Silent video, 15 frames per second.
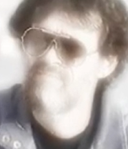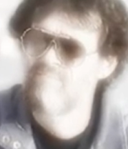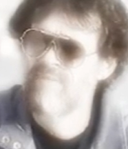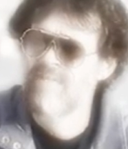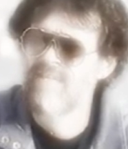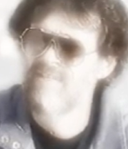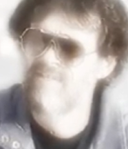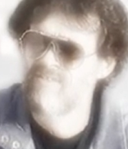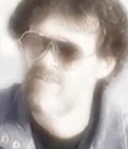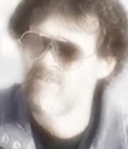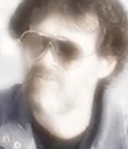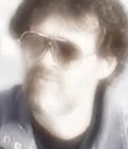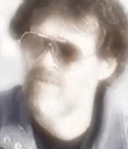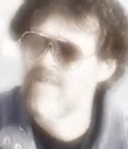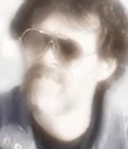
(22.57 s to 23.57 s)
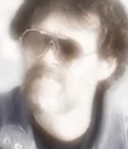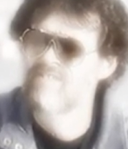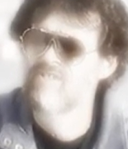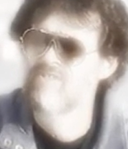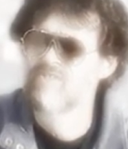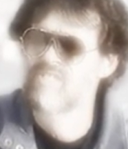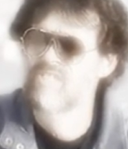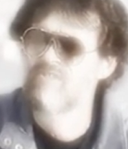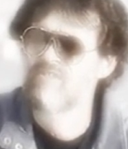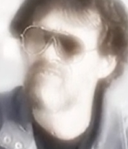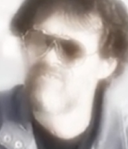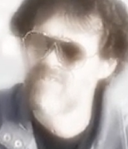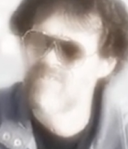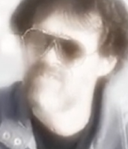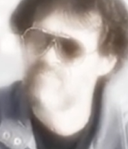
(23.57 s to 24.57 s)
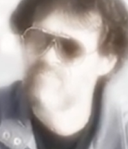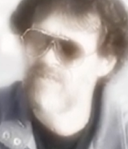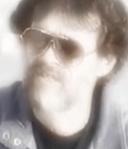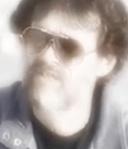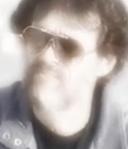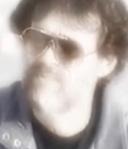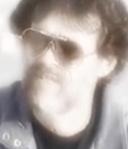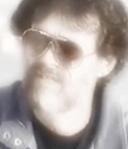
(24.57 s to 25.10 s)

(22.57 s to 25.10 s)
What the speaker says: mean the right to self-experiment